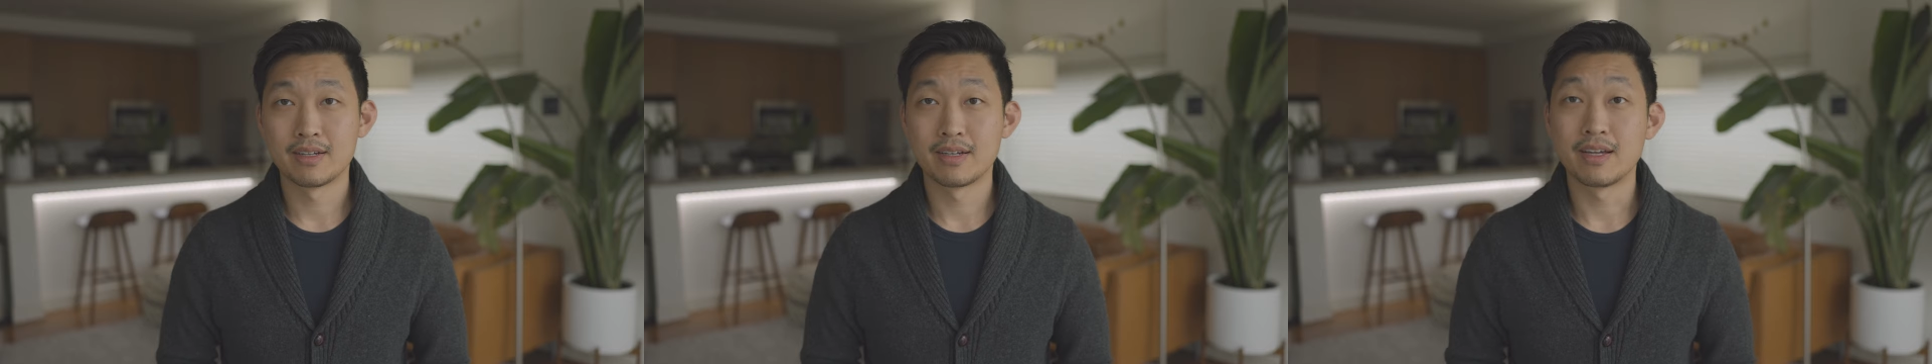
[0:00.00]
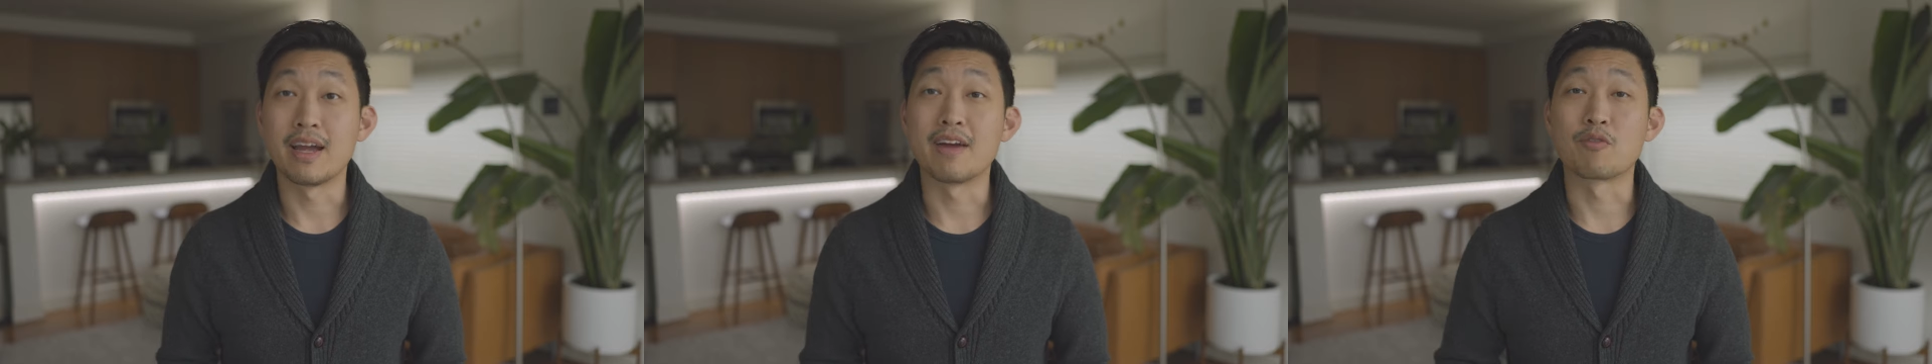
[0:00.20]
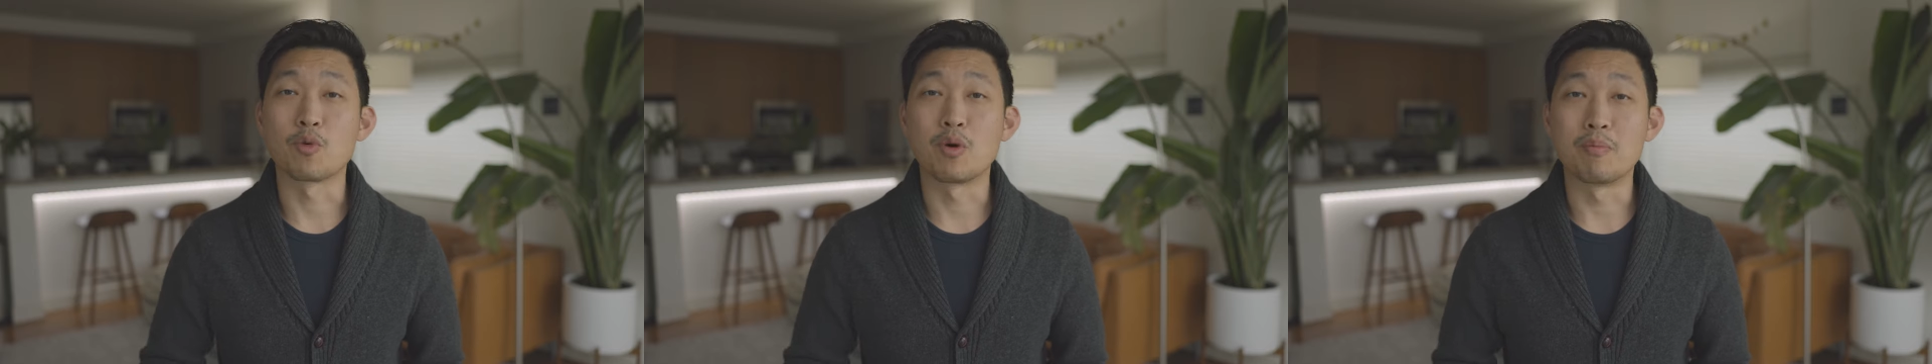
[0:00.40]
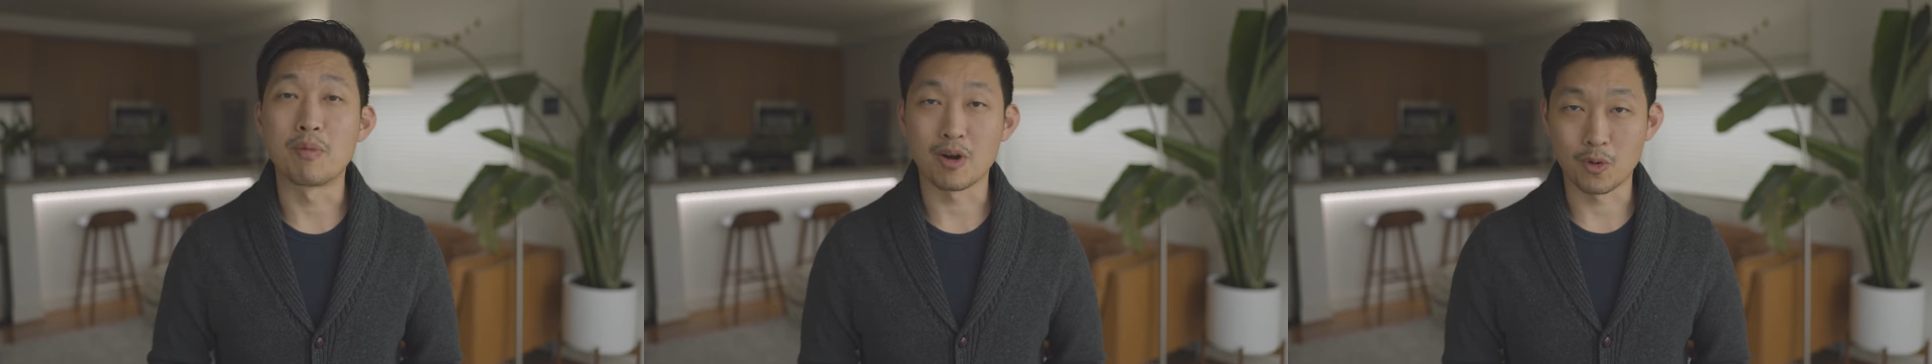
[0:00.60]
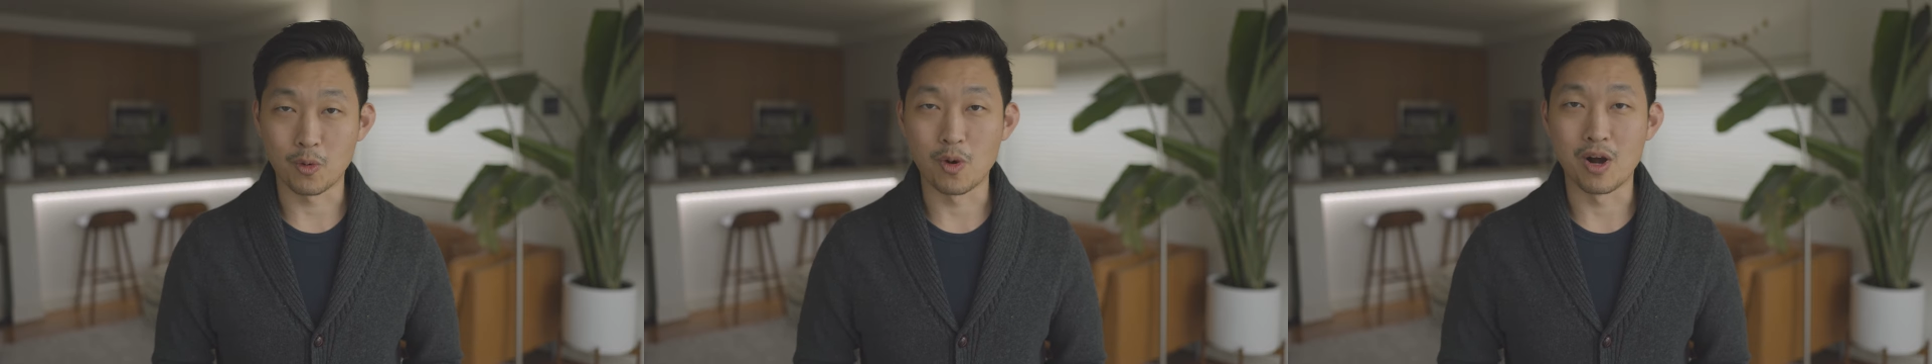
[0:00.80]
Hey everyone,
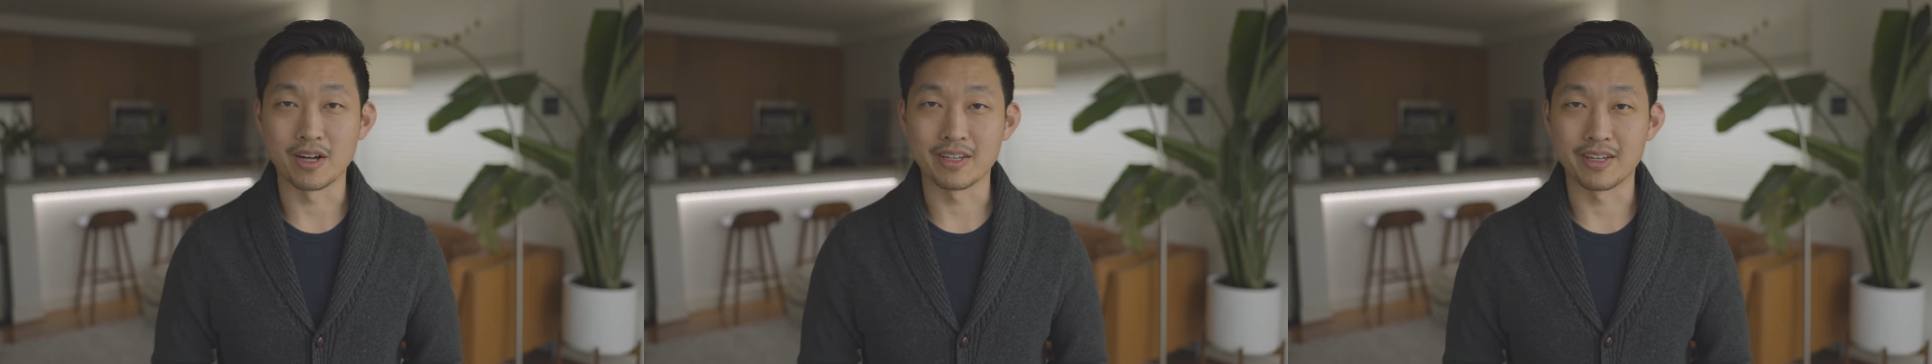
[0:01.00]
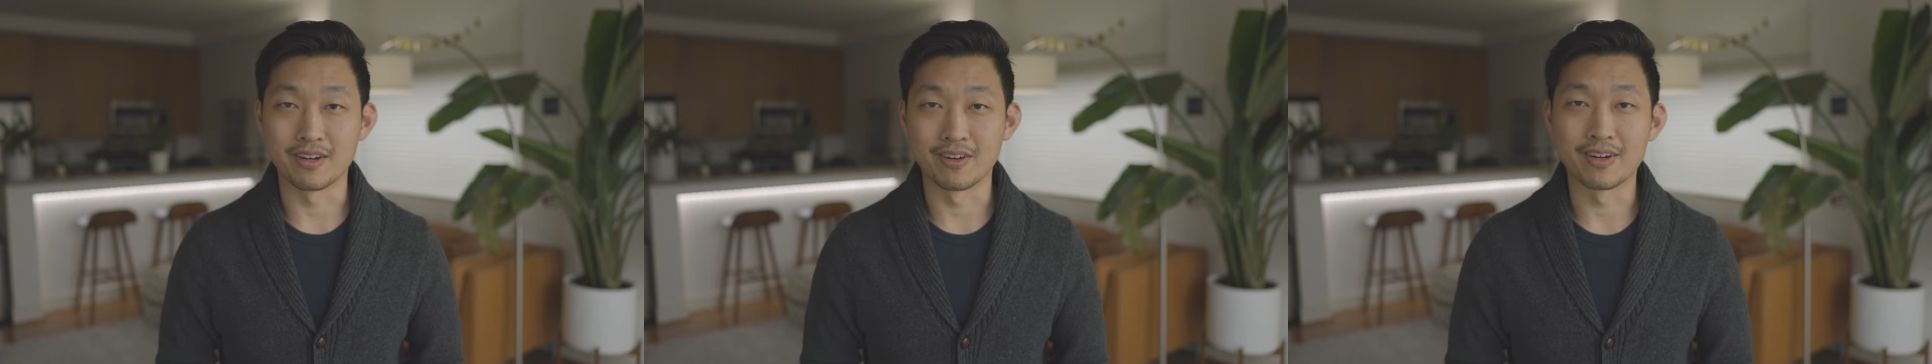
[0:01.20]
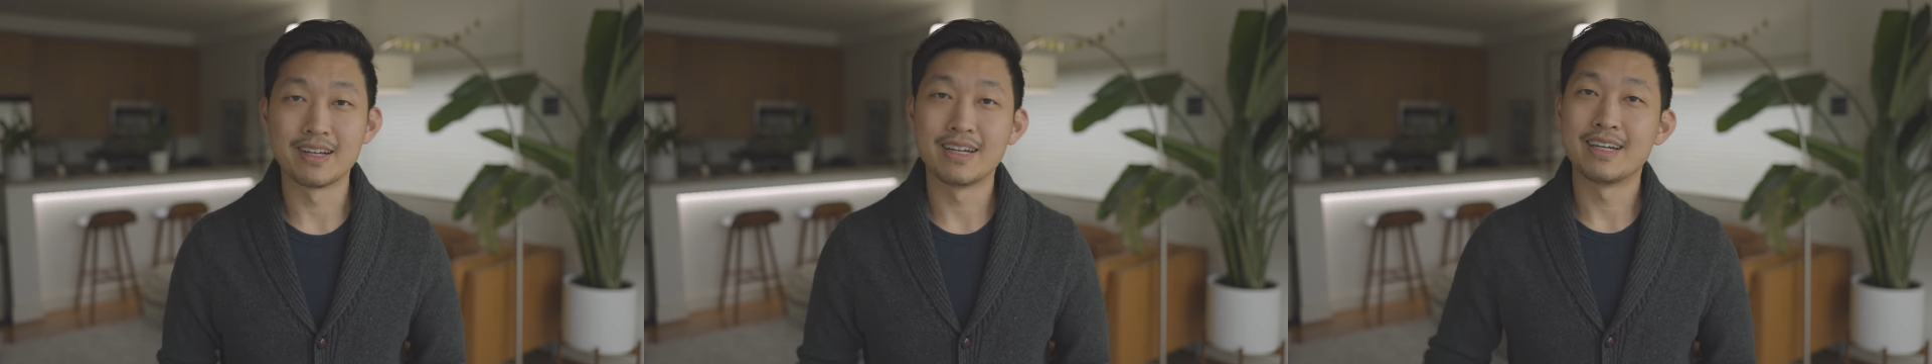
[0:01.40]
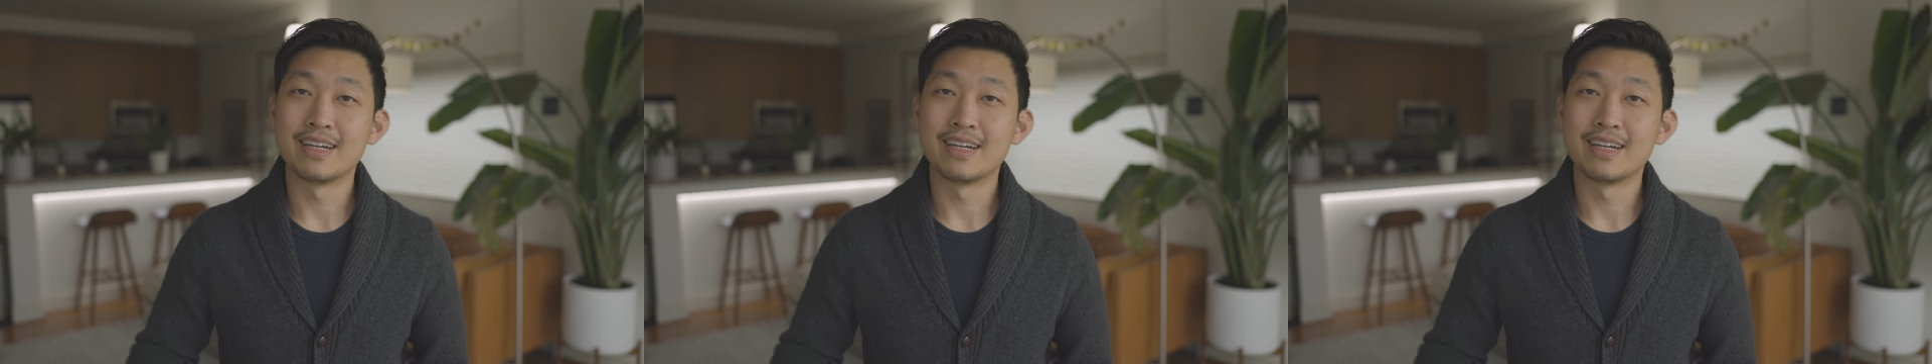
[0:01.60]
Mark Kwak here.